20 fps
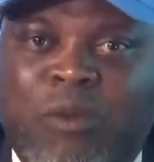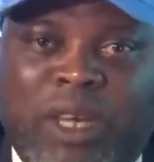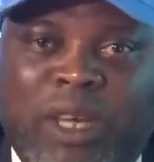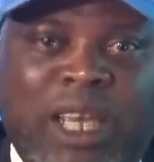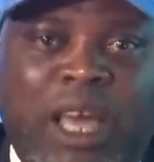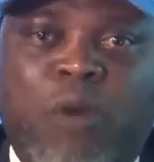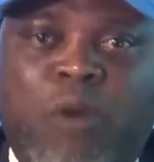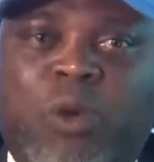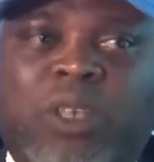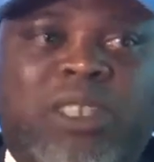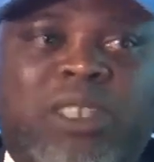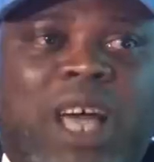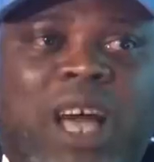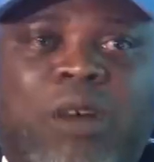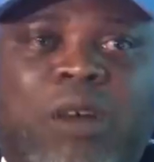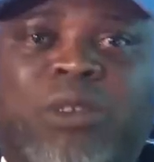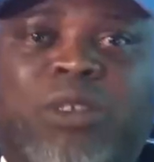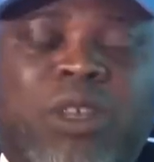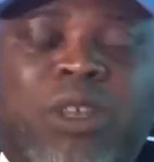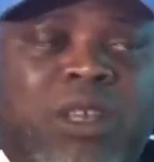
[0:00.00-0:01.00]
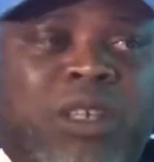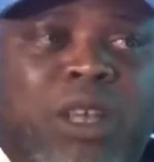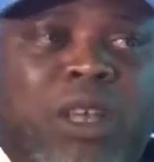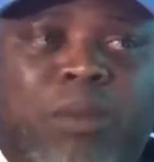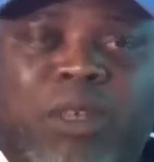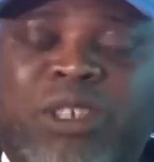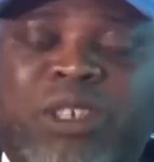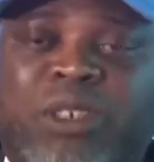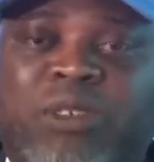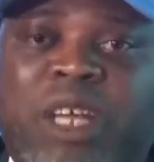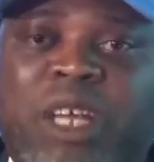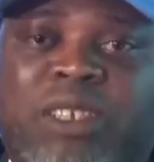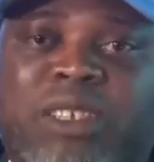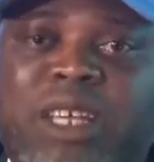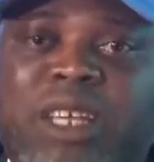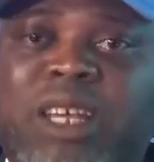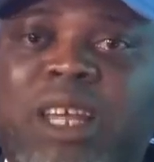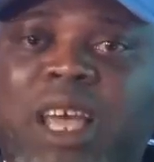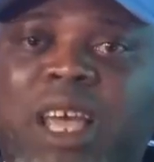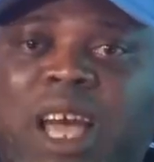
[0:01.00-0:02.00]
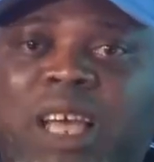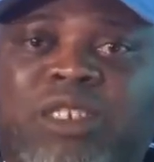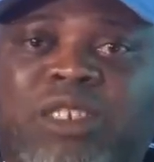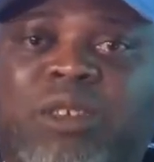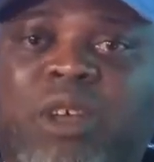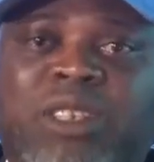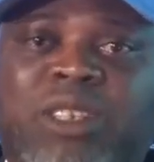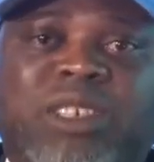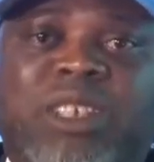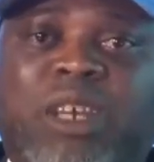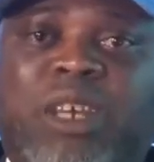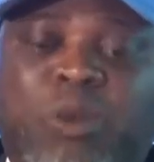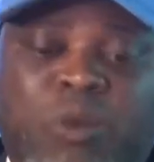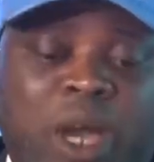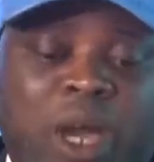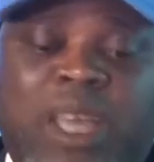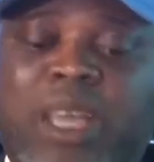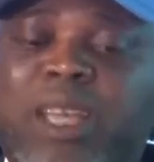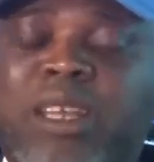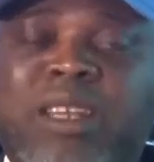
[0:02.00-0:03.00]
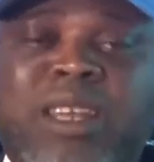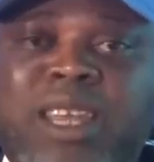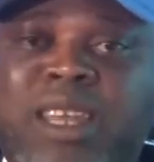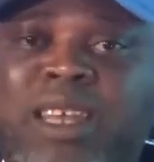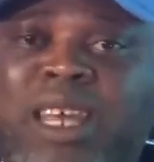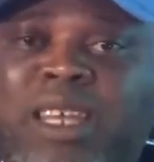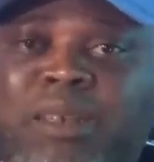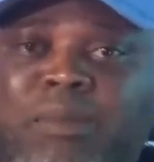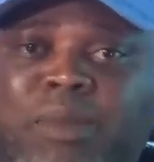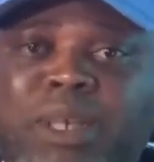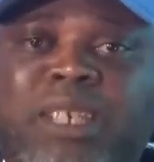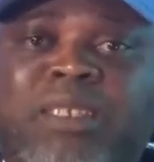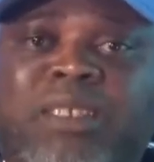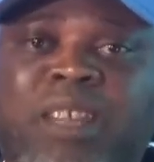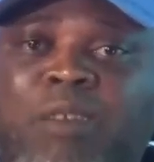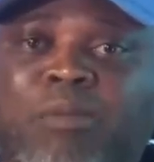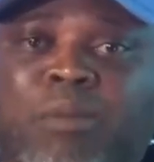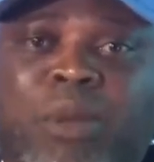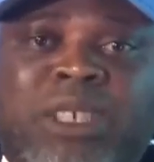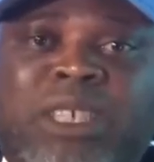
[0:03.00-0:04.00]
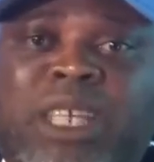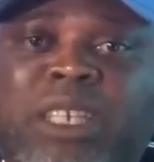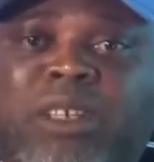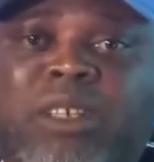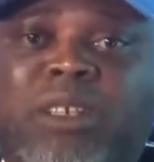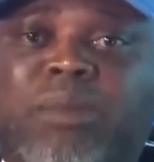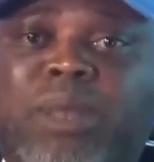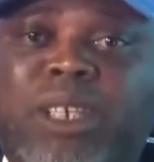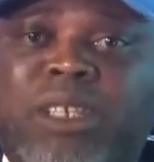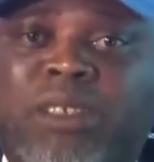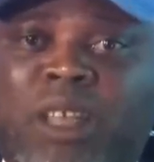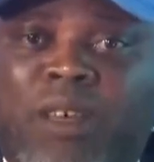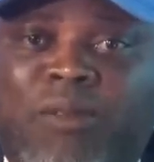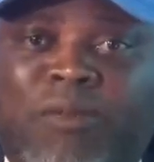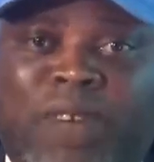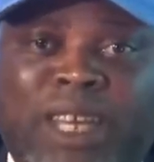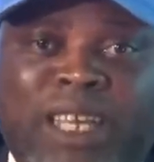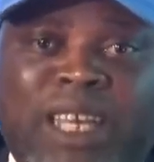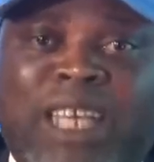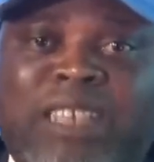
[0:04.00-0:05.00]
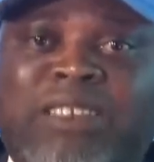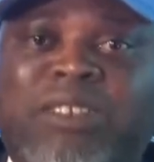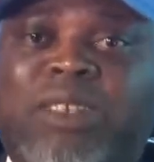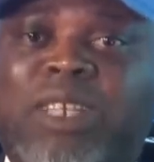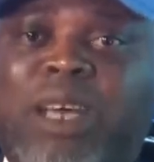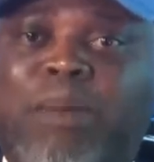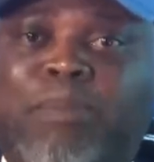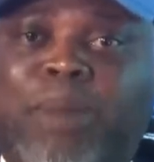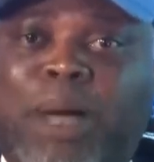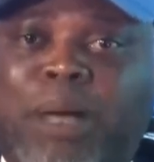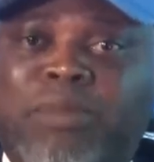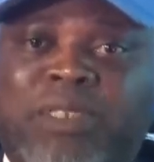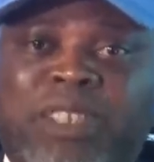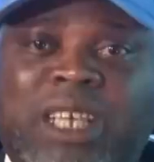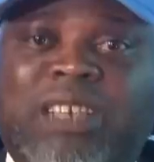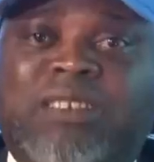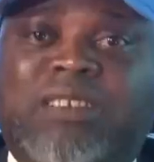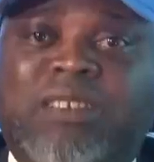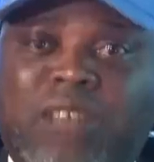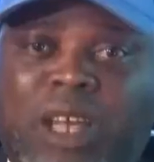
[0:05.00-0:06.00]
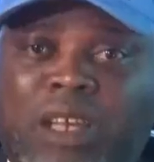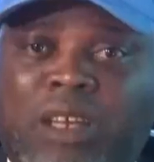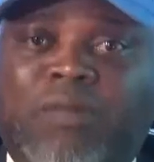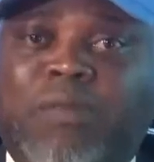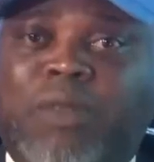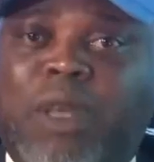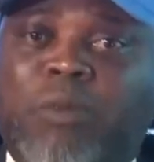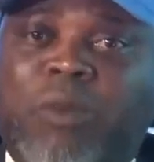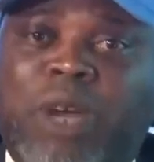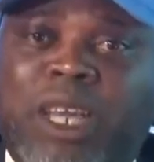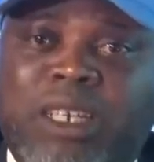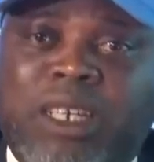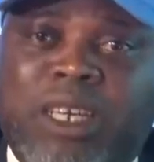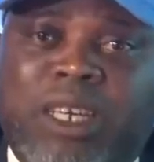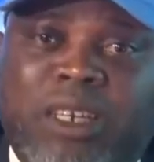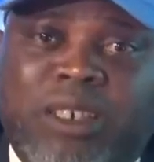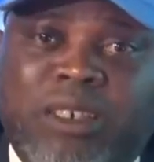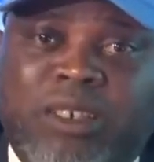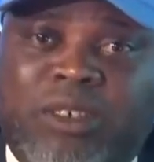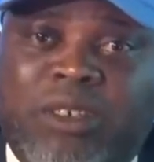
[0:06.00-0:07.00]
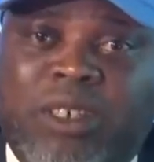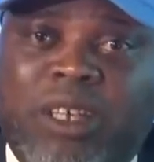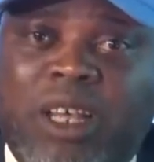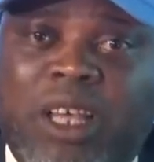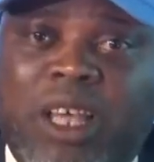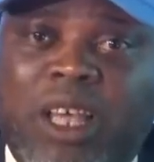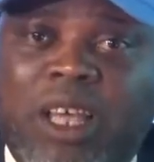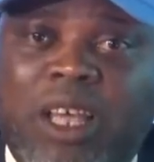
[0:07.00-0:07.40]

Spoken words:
When I was out demonstrating, I saw a scenario where neither the Minister of Budget nor the Minister of Finance nor their PAMSECs, none of them were in the country.